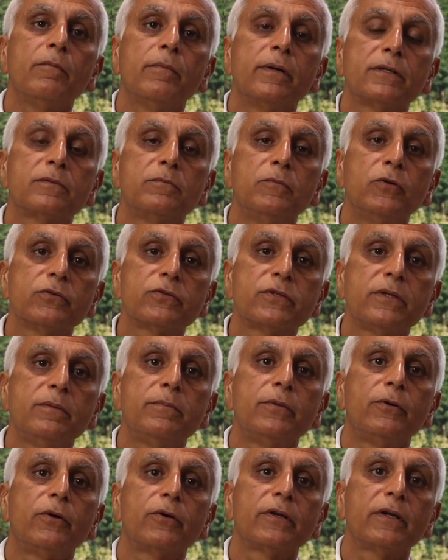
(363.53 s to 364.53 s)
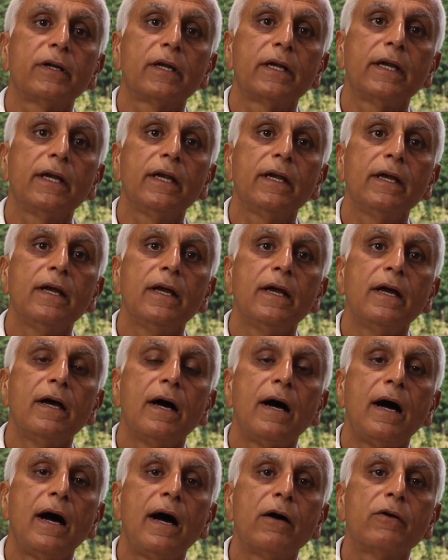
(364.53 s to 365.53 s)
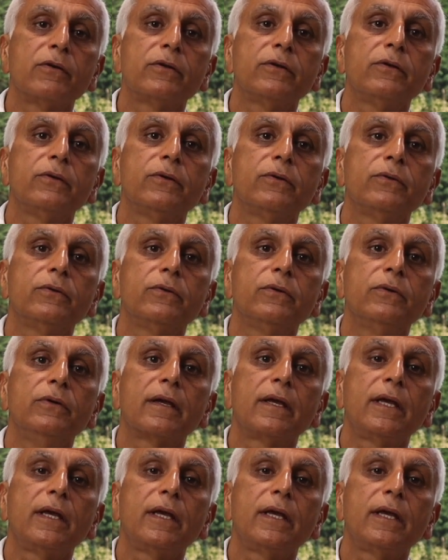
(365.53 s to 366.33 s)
But most importantly, how do you